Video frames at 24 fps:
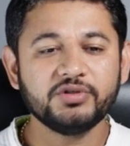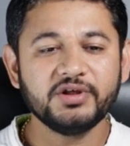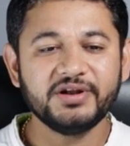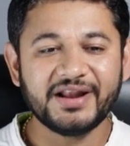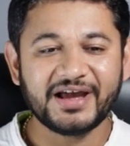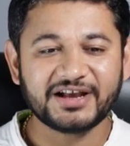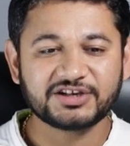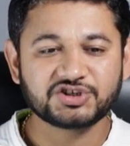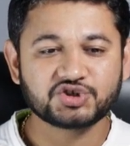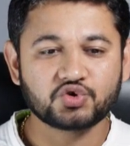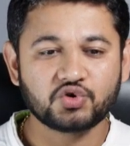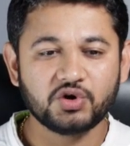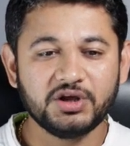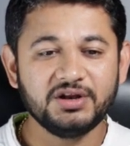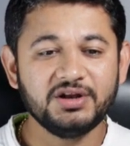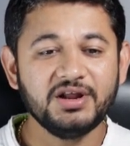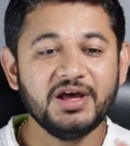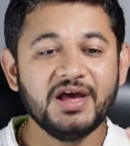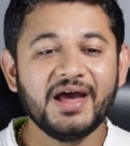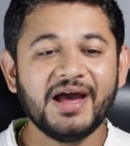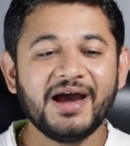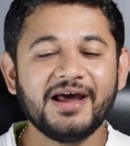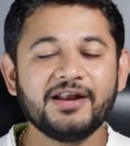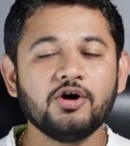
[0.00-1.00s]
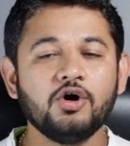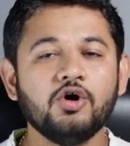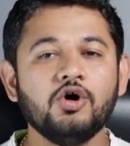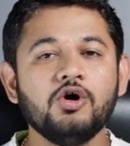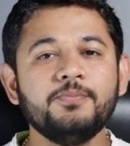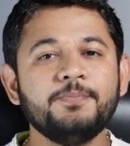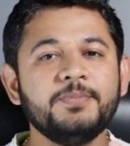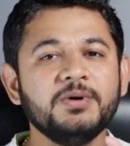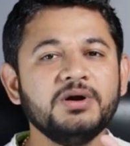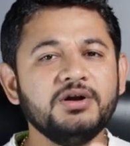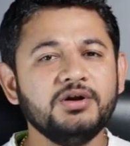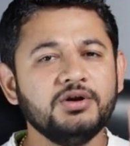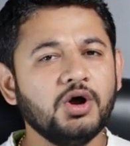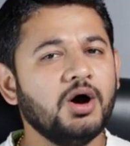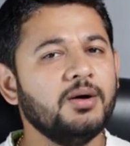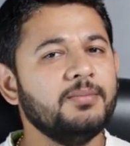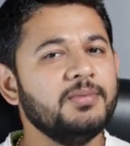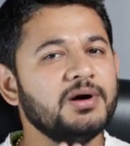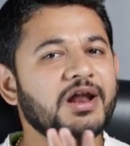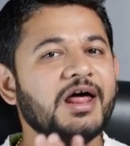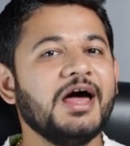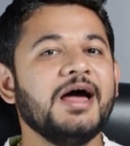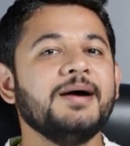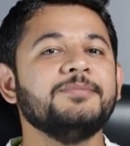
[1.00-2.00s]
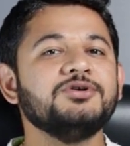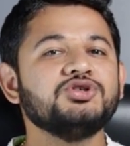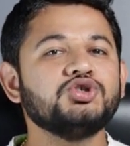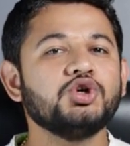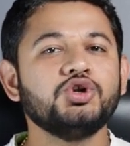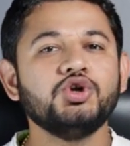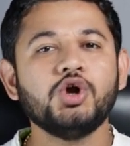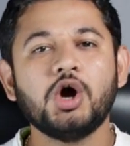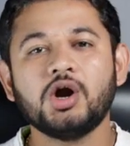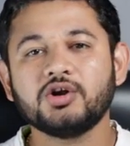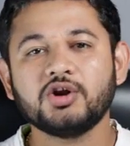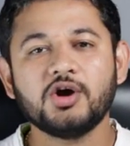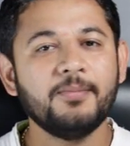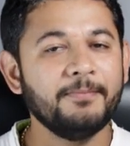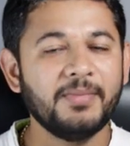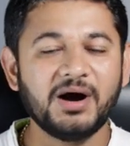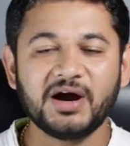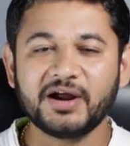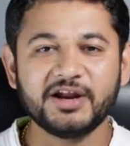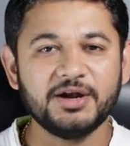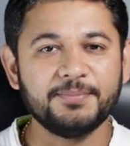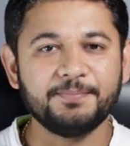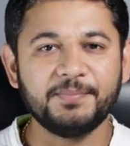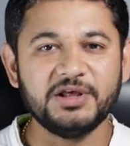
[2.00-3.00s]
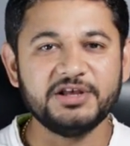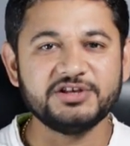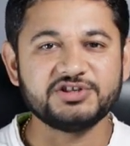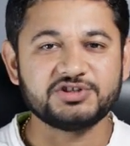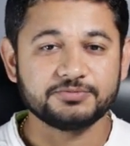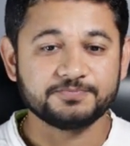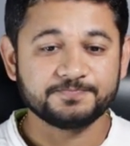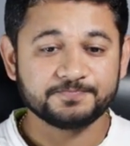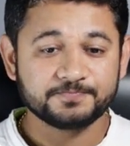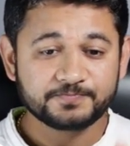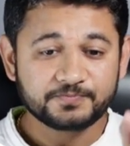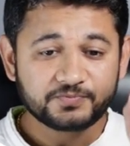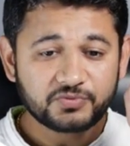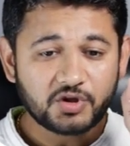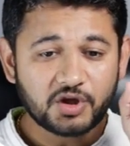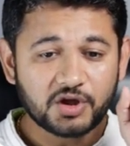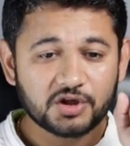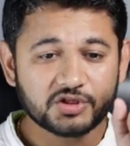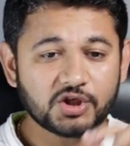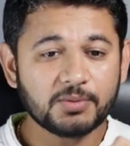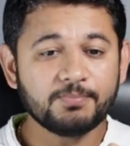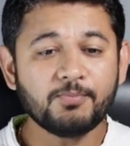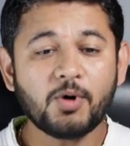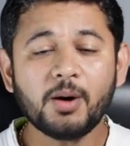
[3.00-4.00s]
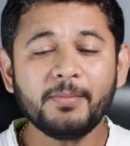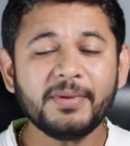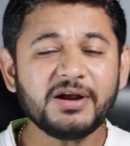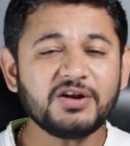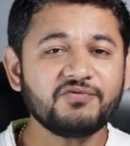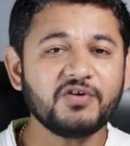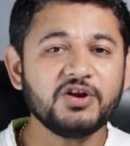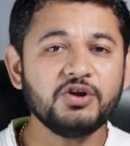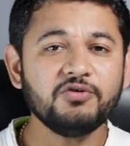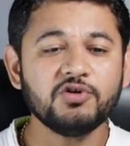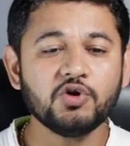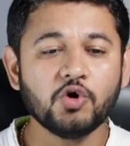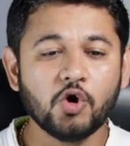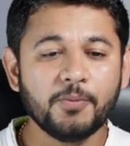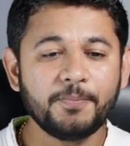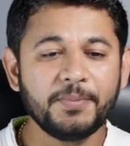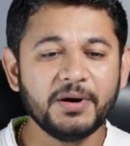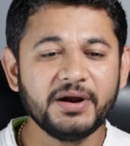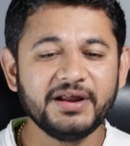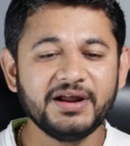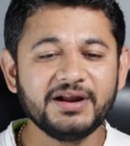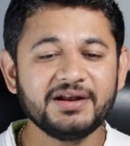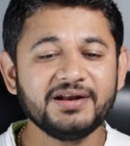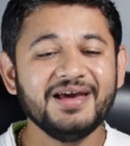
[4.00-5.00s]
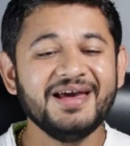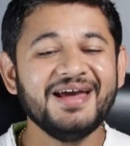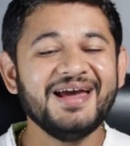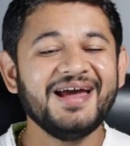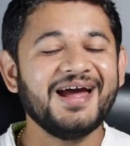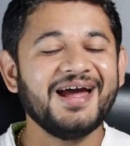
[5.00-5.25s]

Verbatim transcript: to the next screen and open normal amazon dot com marketplace. The moment when you will open it